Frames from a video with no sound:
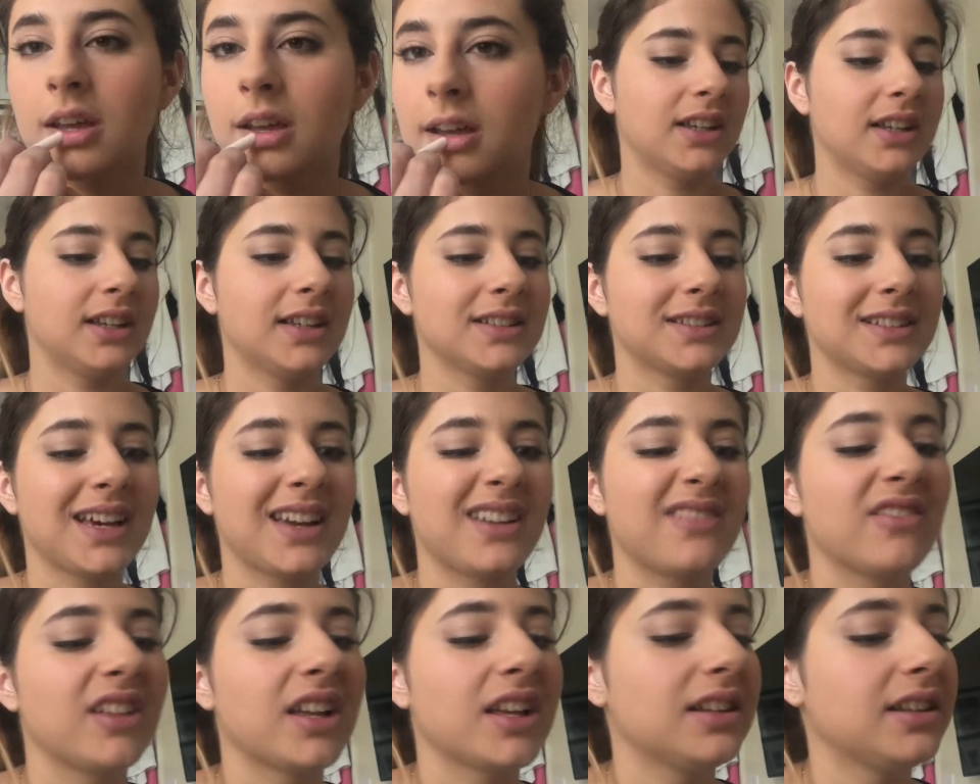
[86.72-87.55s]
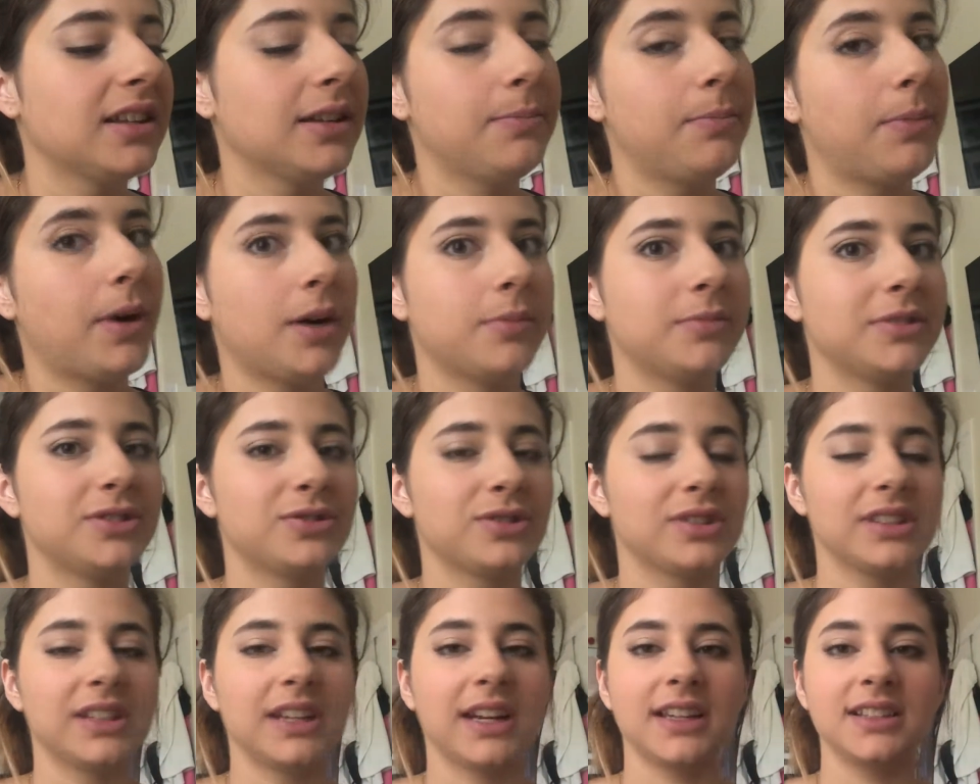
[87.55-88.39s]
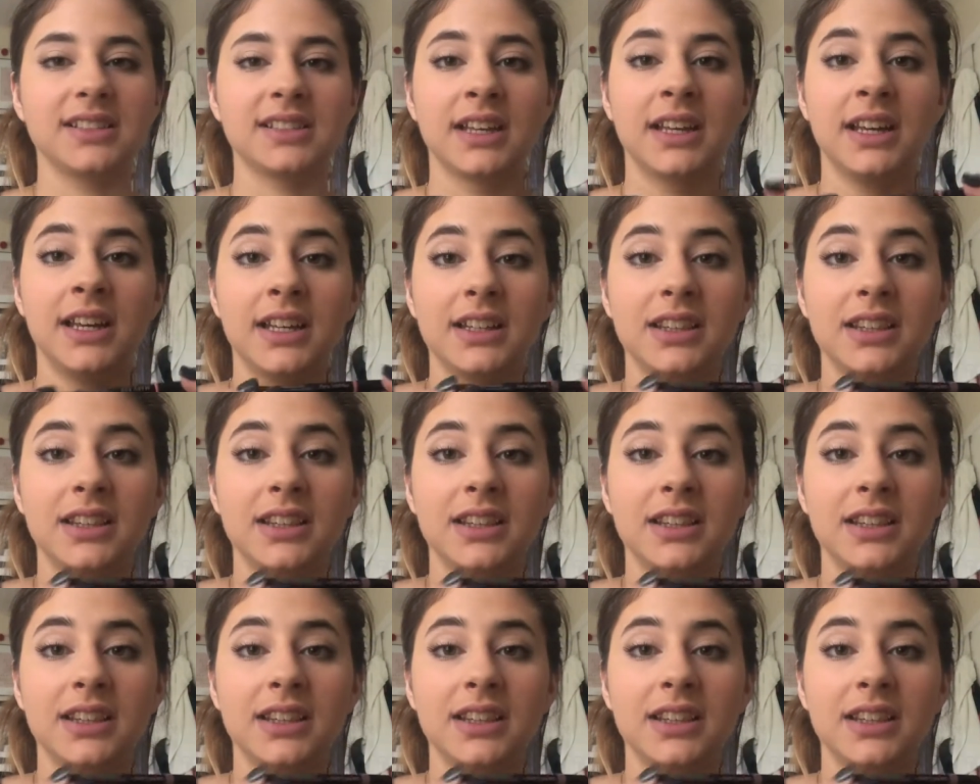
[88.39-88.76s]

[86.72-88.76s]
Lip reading: It's kind of like a lip balm. It's really nice.